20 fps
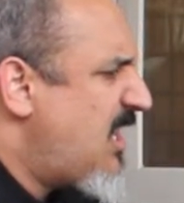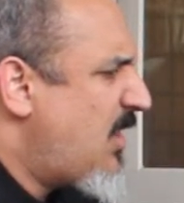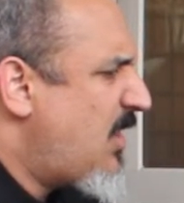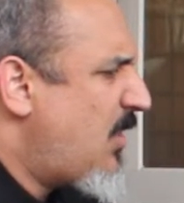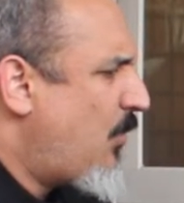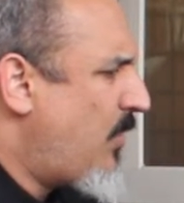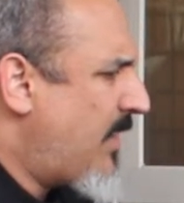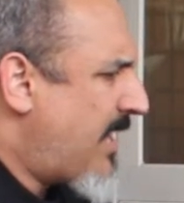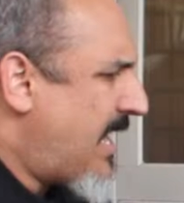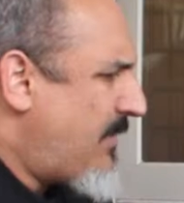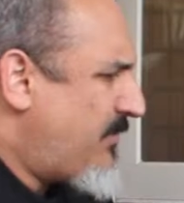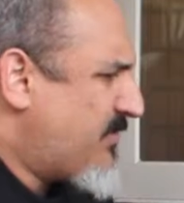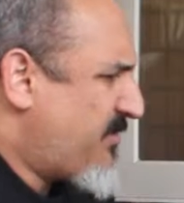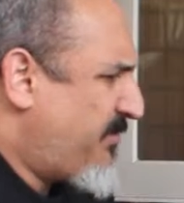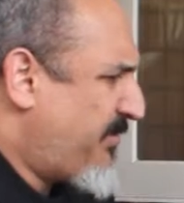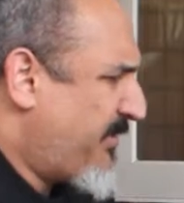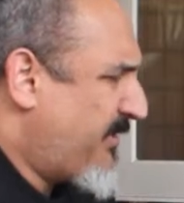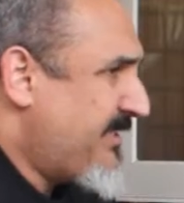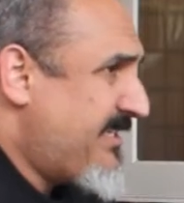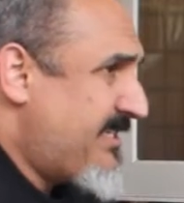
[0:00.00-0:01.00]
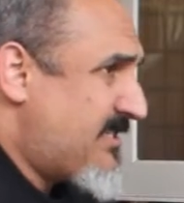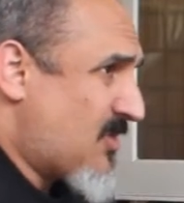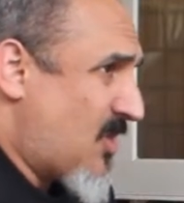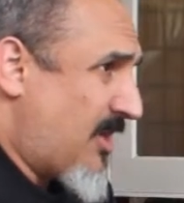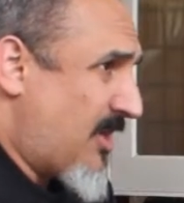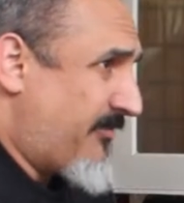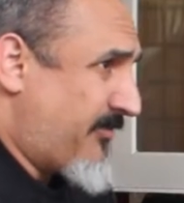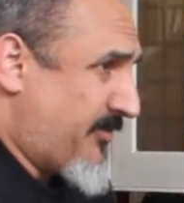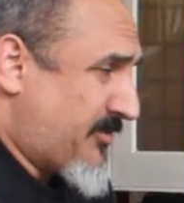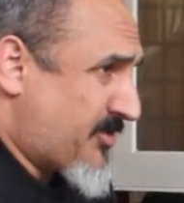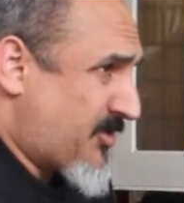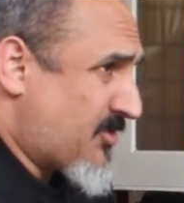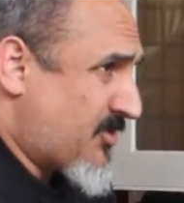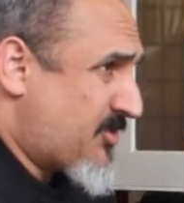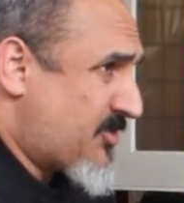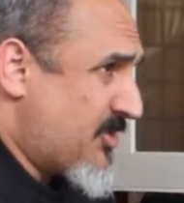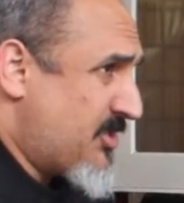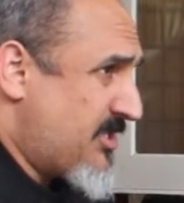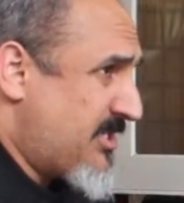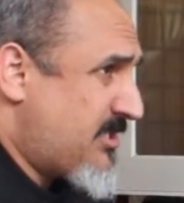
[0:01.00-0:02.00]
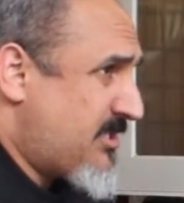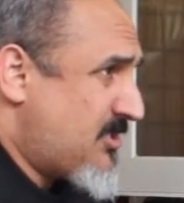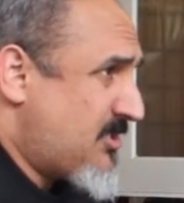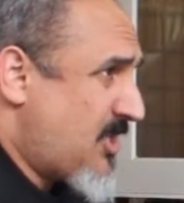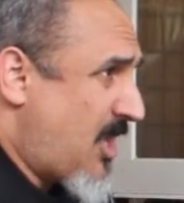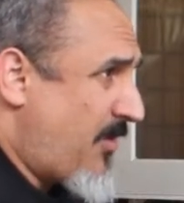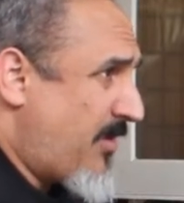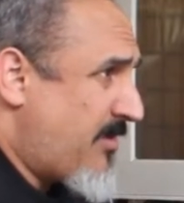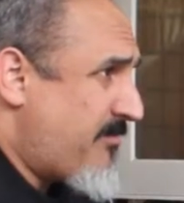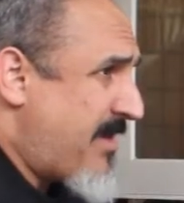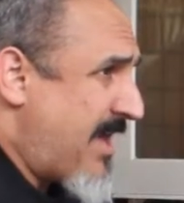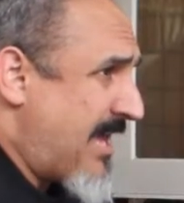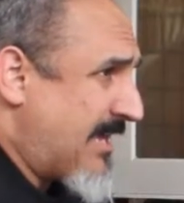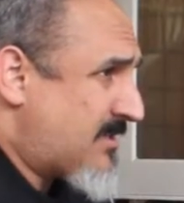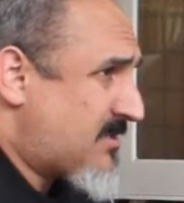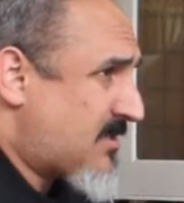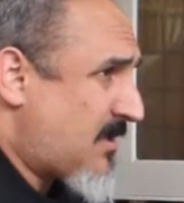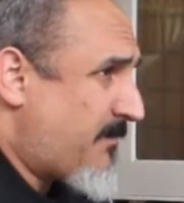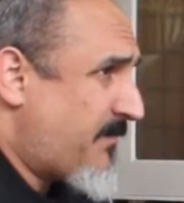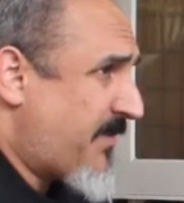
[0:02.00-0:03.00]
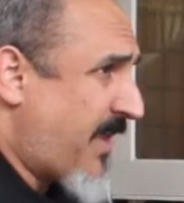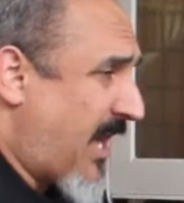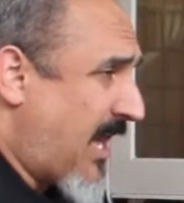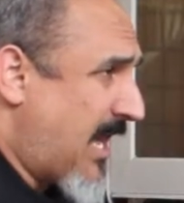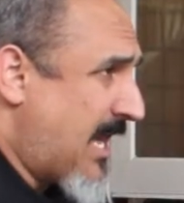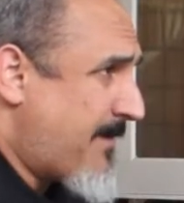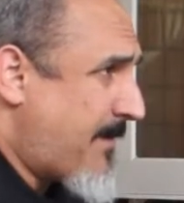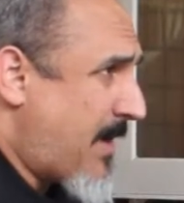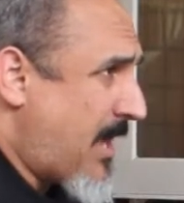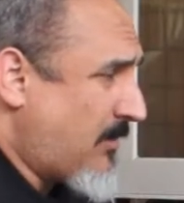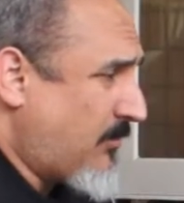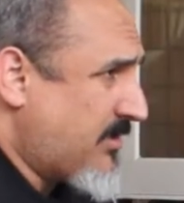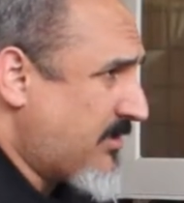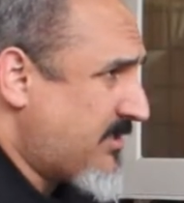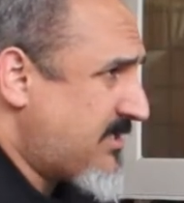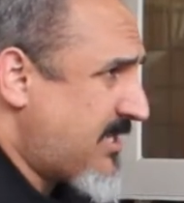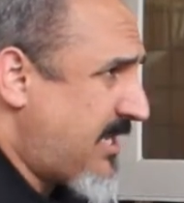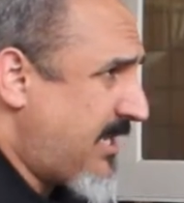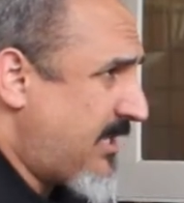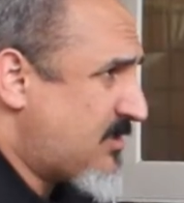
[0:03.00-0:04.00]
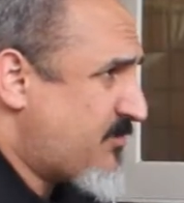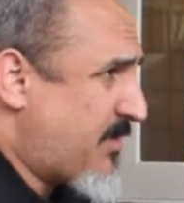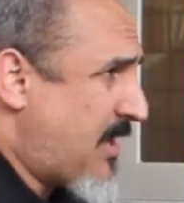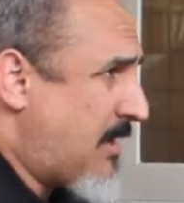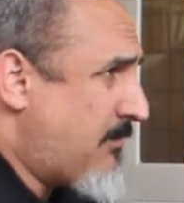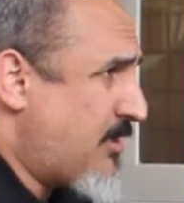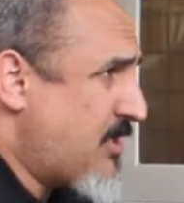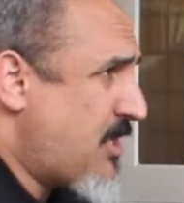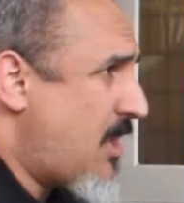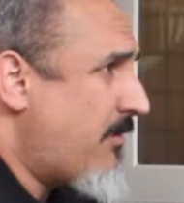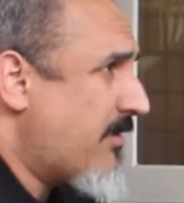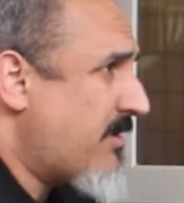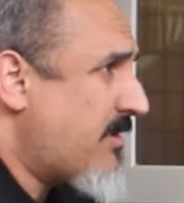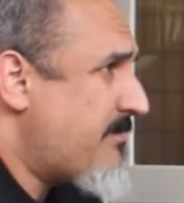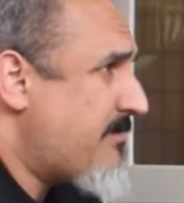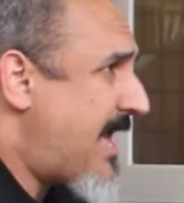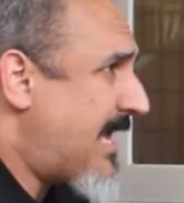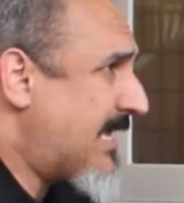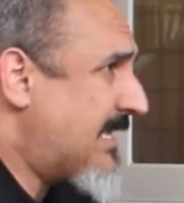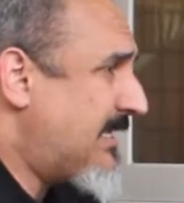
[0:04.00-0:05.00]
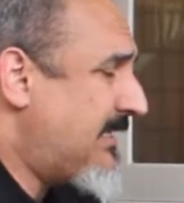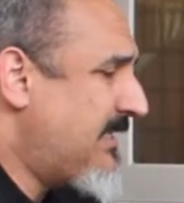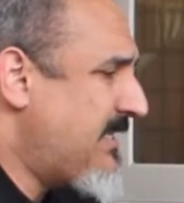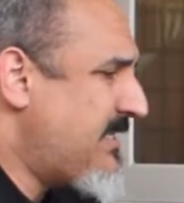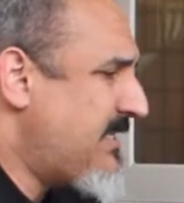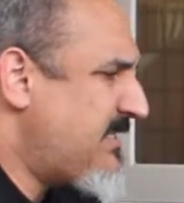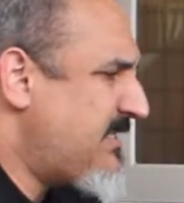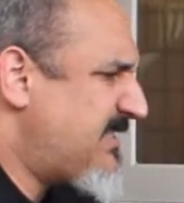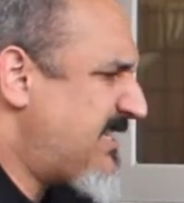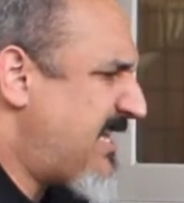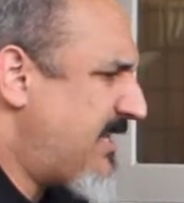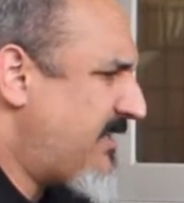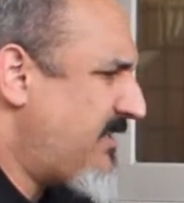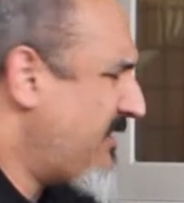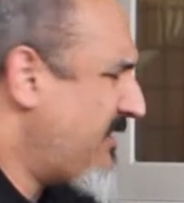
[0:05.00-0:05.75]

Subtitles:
When I was a police officer, so this is going back some time, I would say it's probably going back at least 10